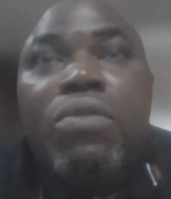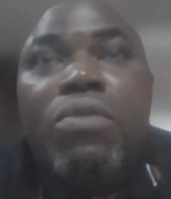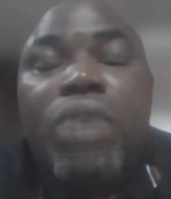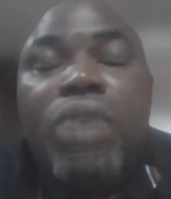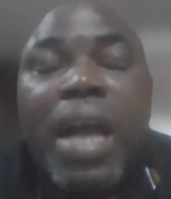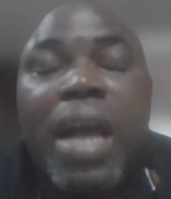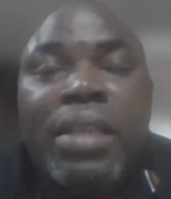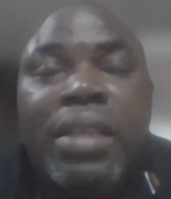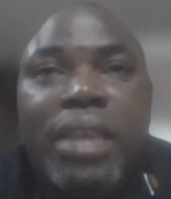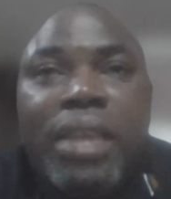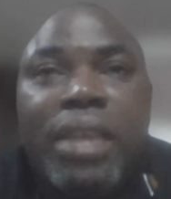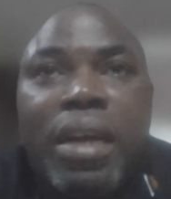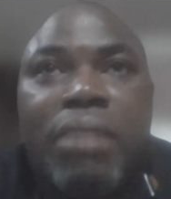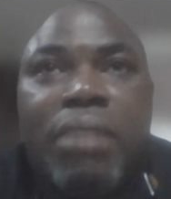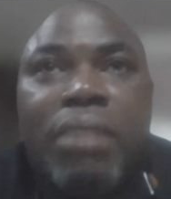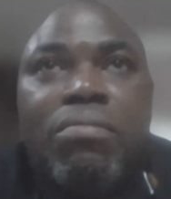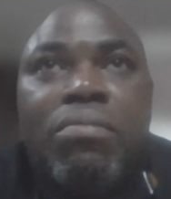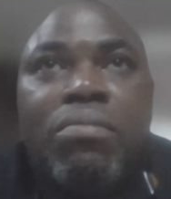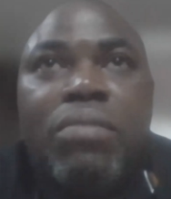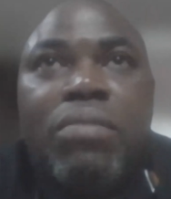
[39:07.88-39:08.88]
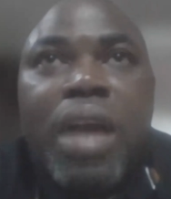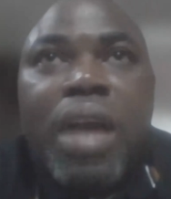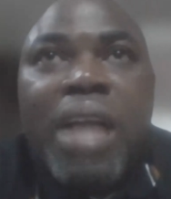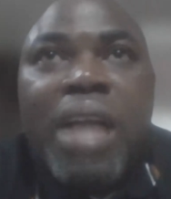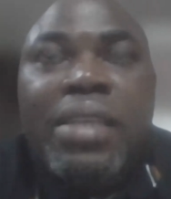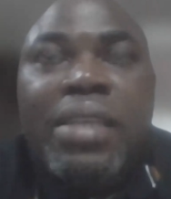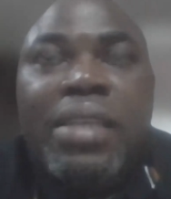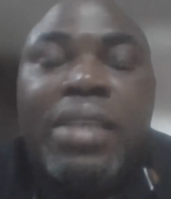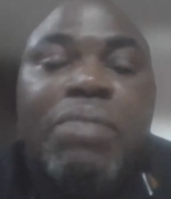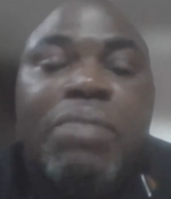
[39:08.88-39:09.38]
look at um,
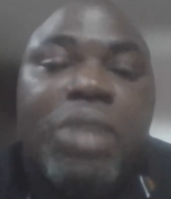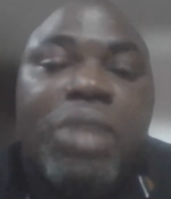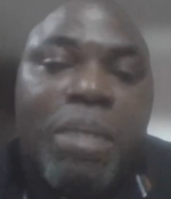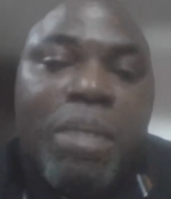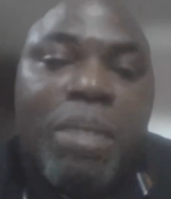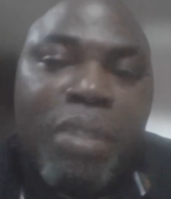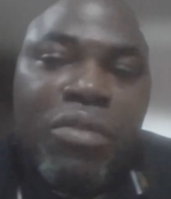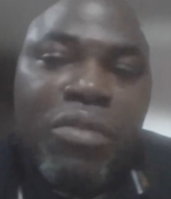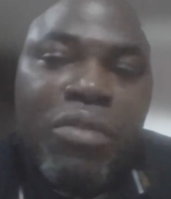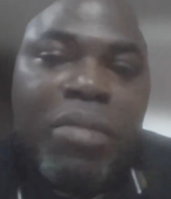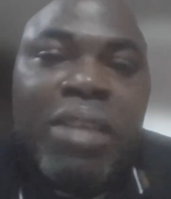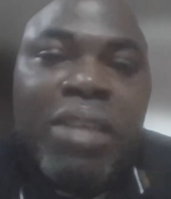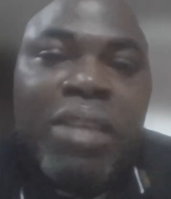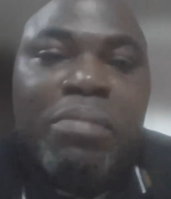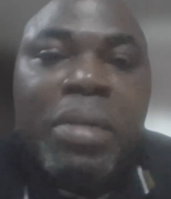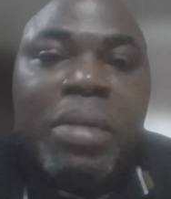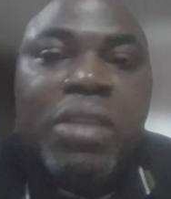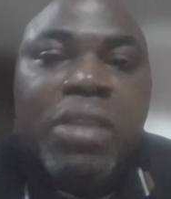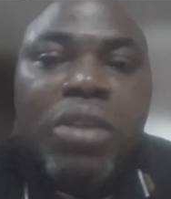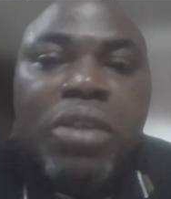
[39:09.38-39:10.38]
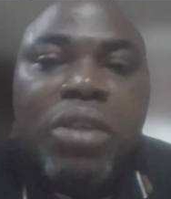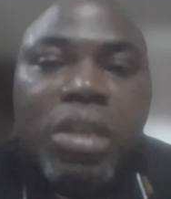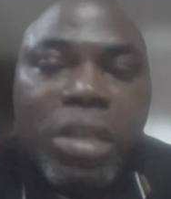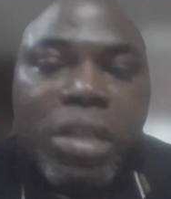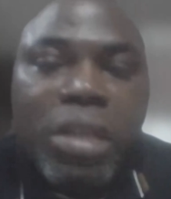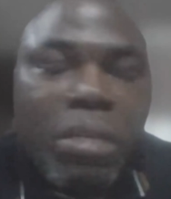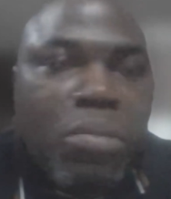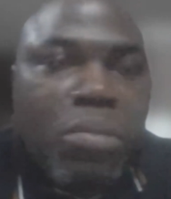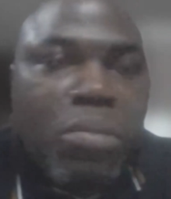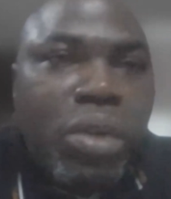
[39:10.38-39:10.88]
assessing model performance based on
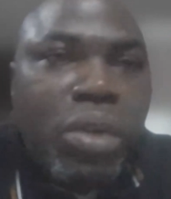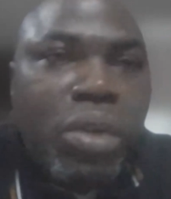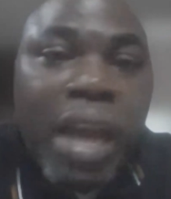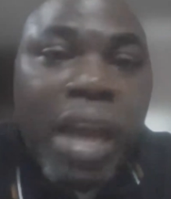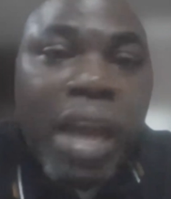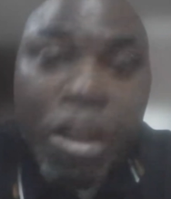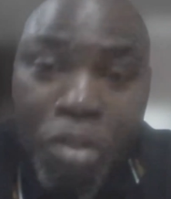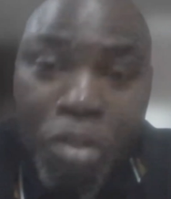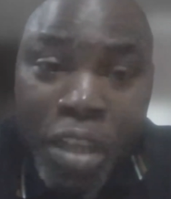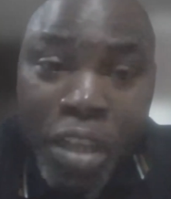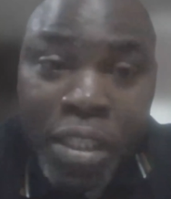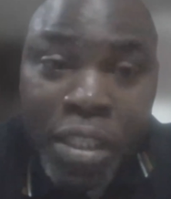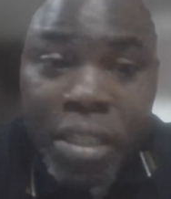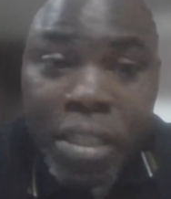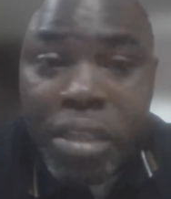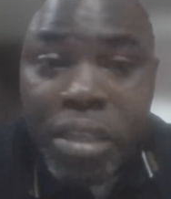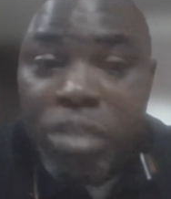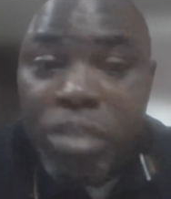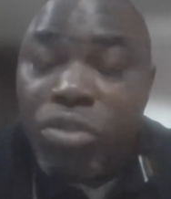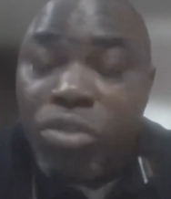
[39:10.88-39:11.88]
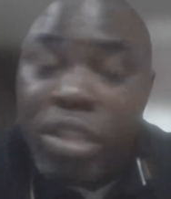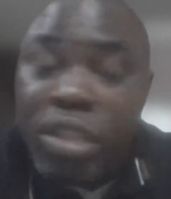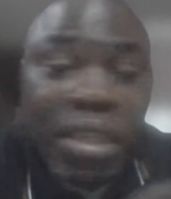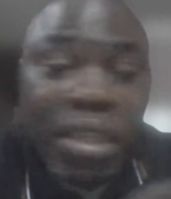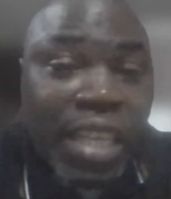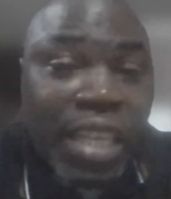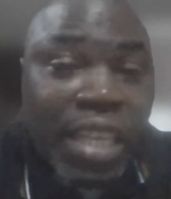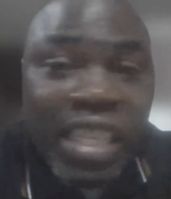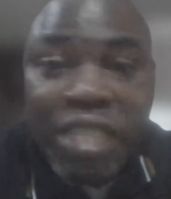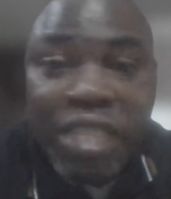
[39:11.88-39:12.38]
the model accuracy using
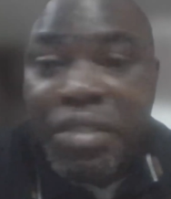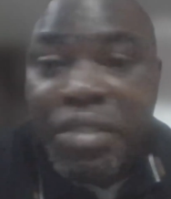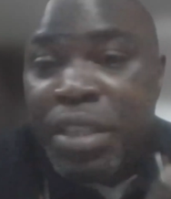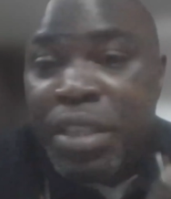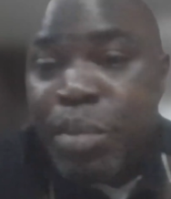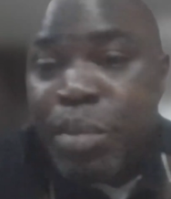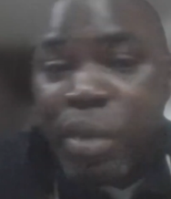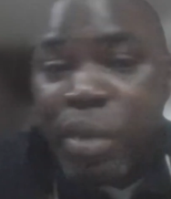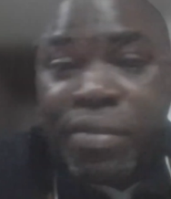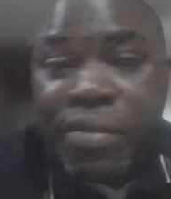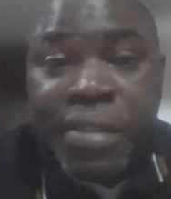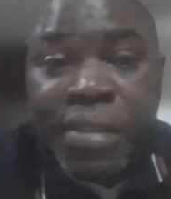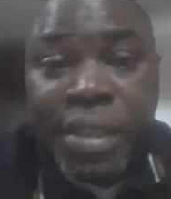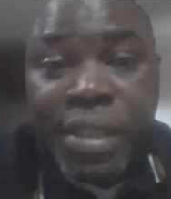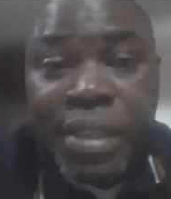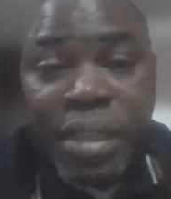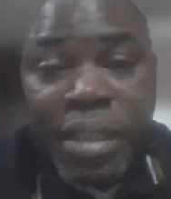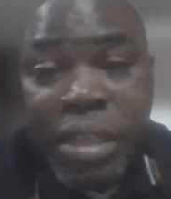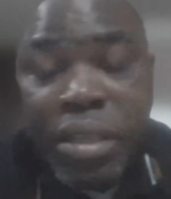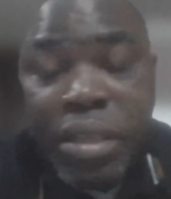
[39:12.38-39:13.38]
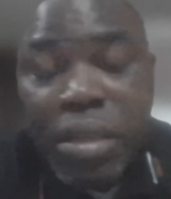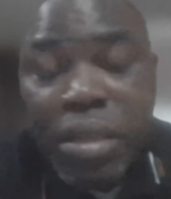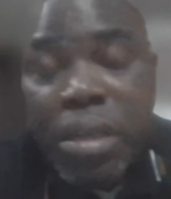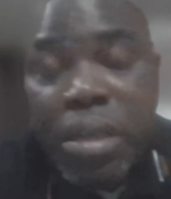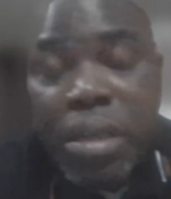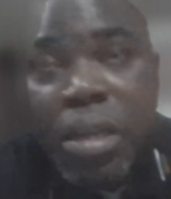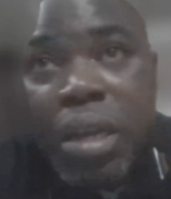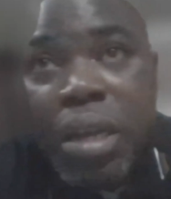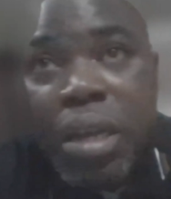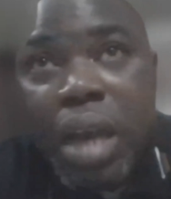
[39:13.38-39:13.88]
sensitivity specificity,
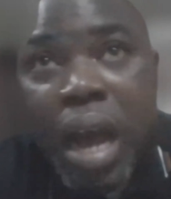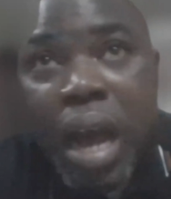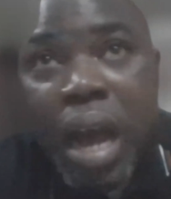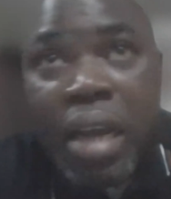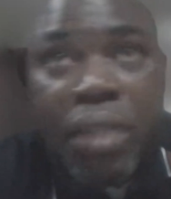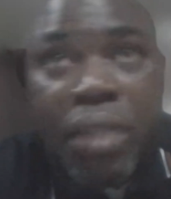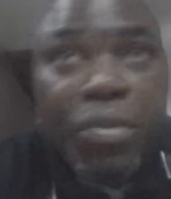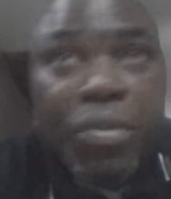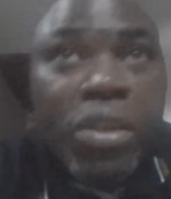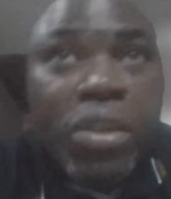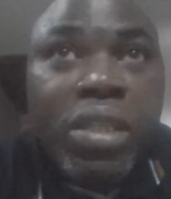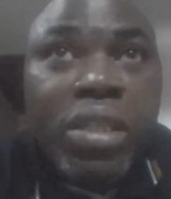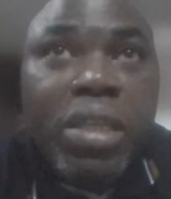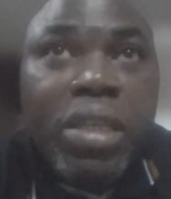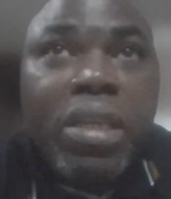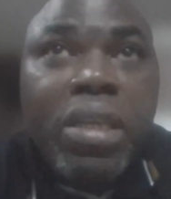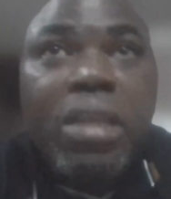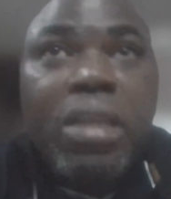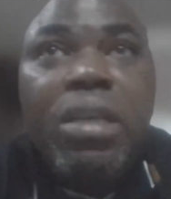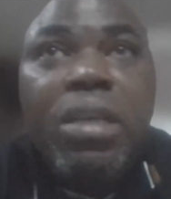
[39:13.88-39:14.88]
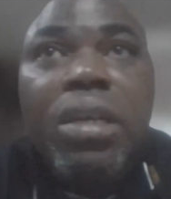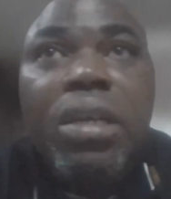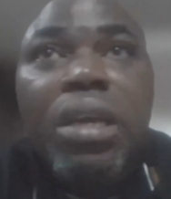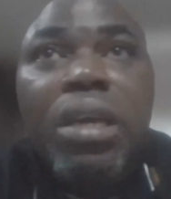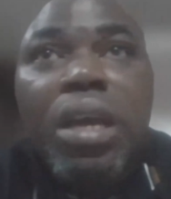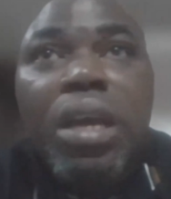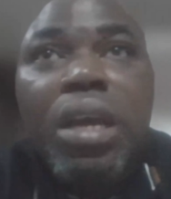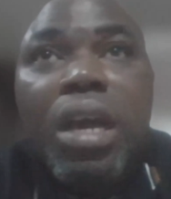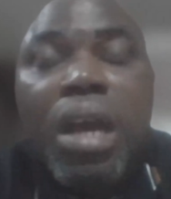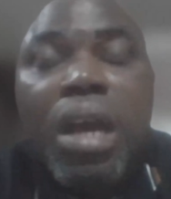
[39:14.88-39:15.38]
and of course the
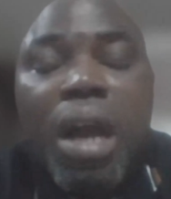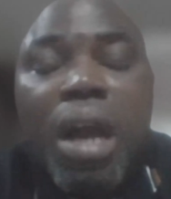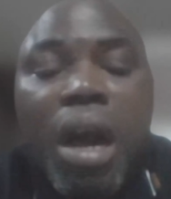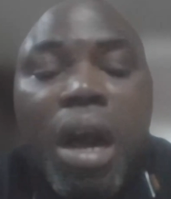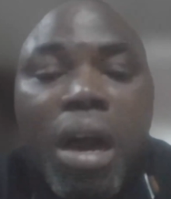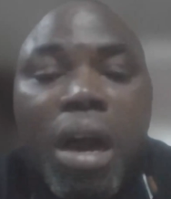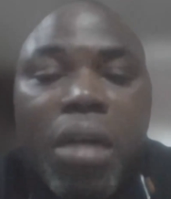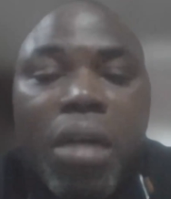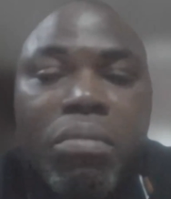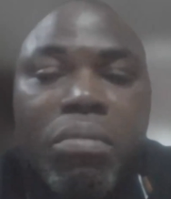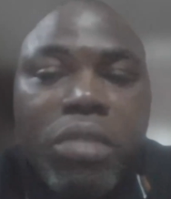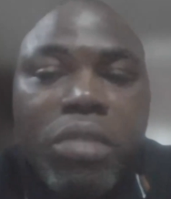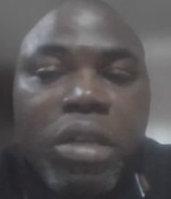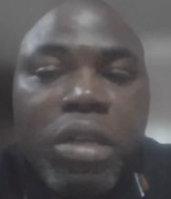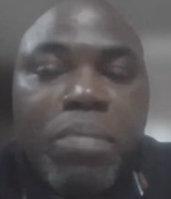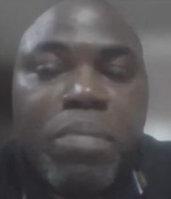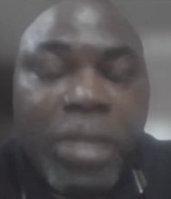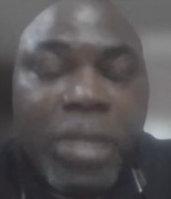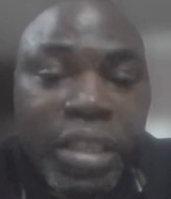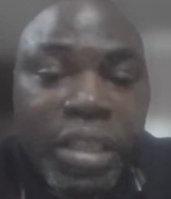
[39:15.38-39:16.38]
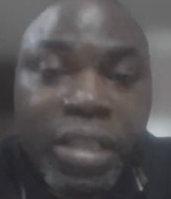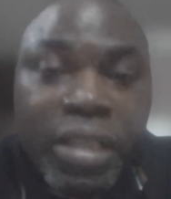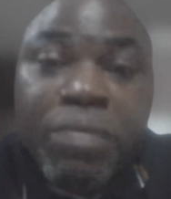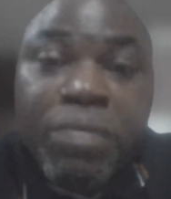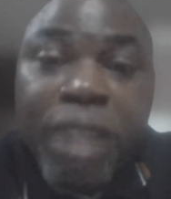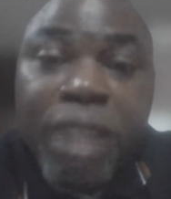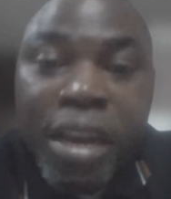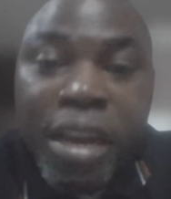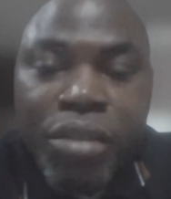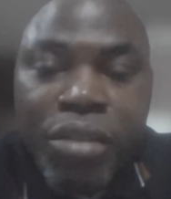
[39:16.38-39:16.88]
um, the predictive
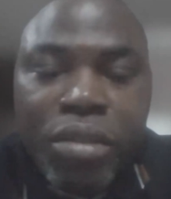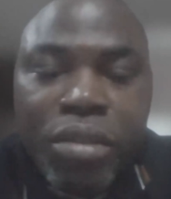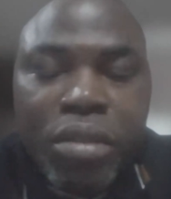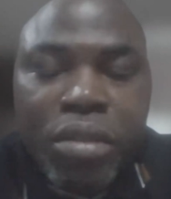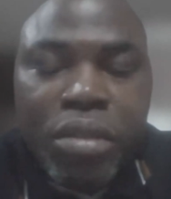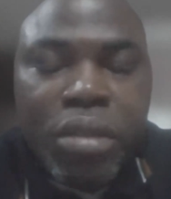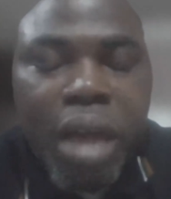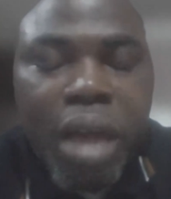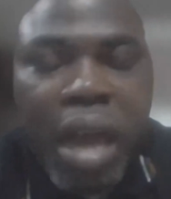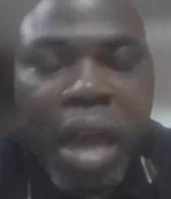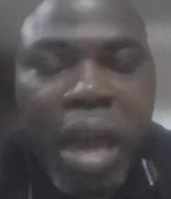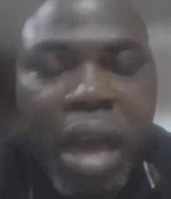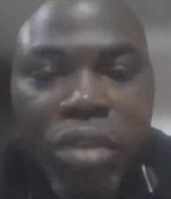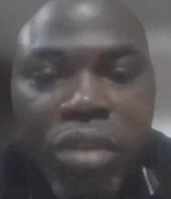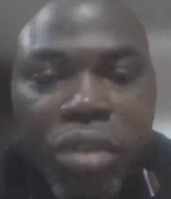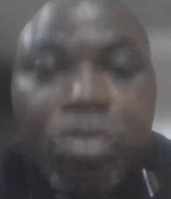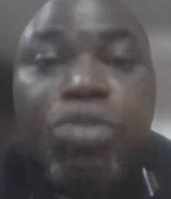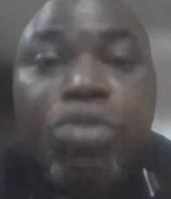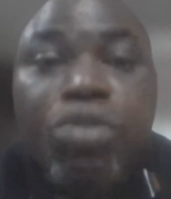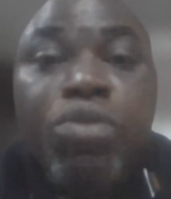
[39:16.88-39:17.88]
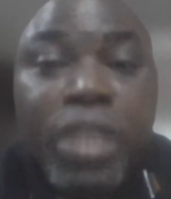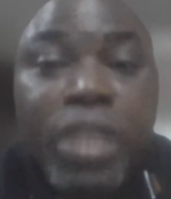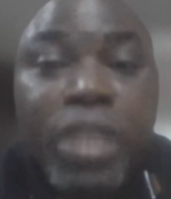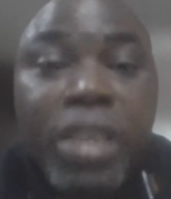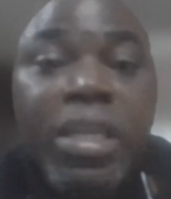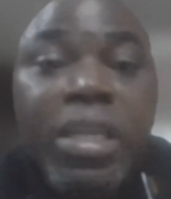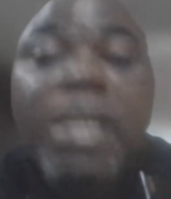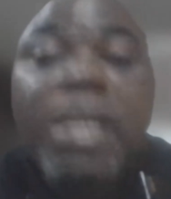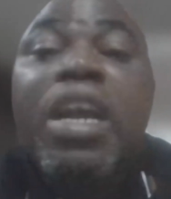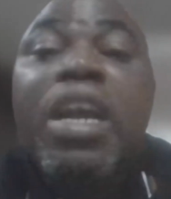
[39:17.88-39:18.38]
values, and also
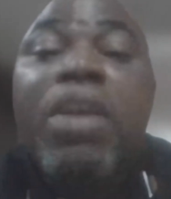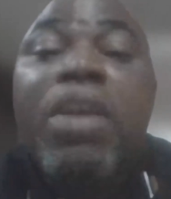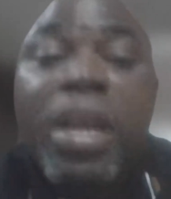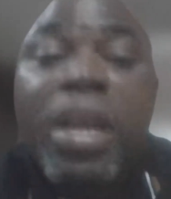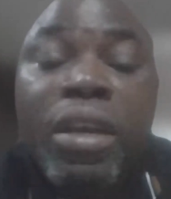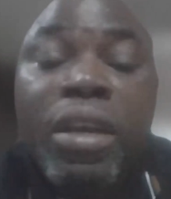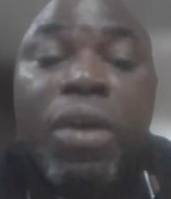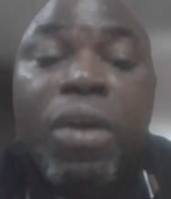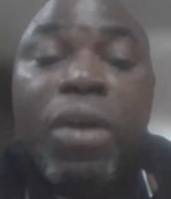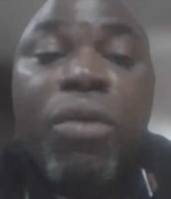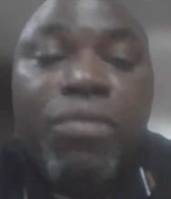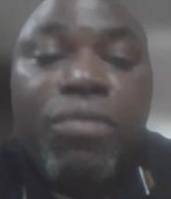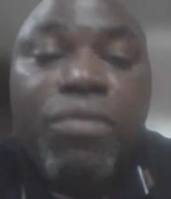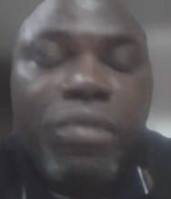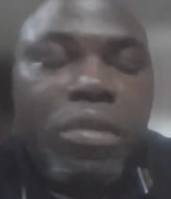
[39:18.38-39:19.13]
using the area under the curve.